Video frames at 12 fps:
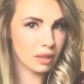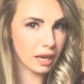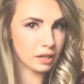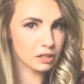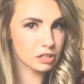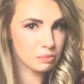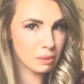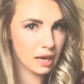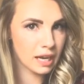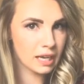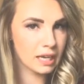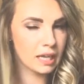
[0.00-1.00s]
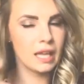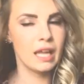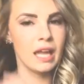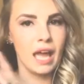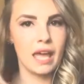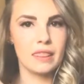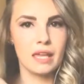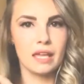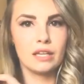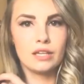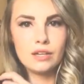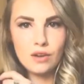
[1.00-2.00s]
with hairspray and
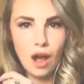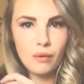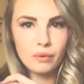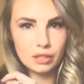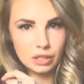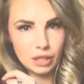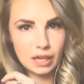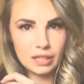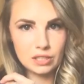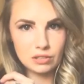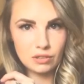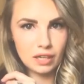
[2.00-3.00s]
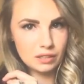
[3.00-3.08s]
then not run your hands through it.